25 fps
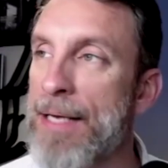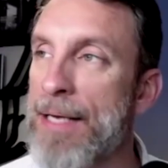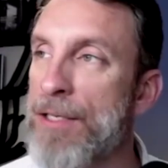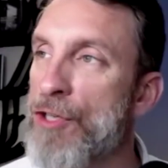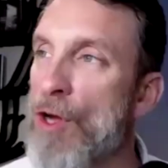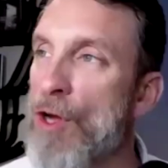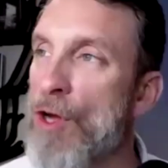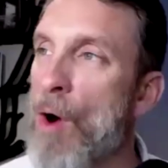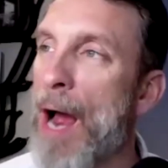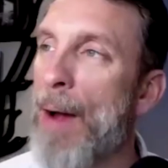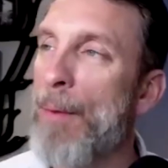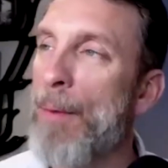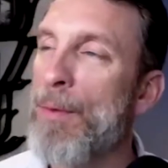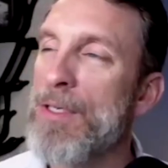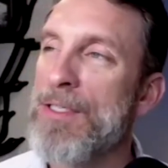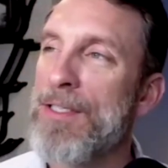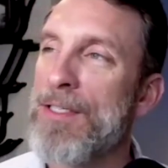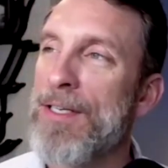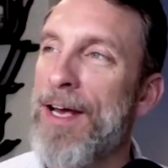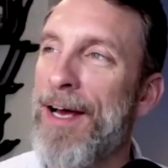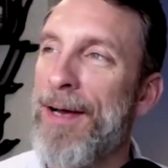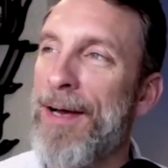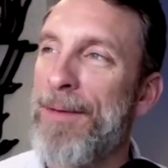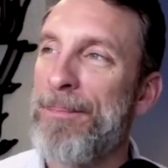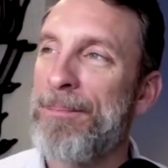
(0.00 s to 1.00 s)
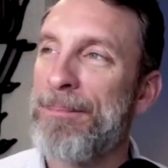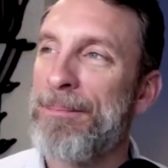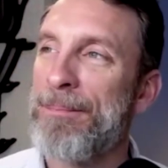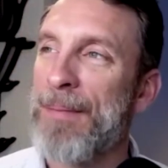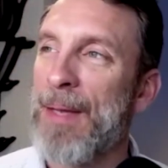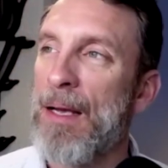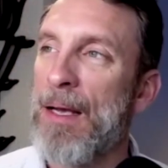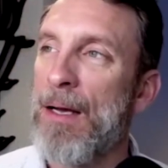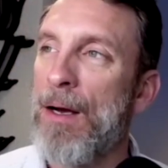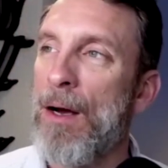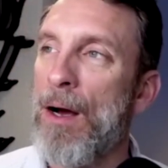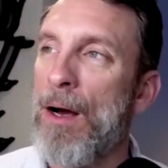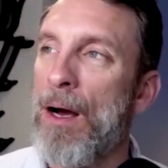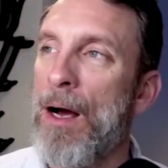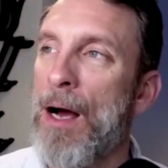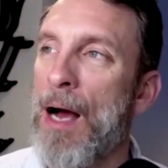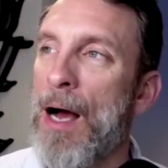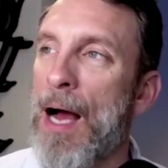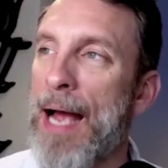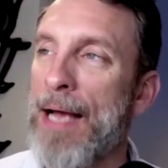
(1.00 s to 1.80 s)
So I was, um, I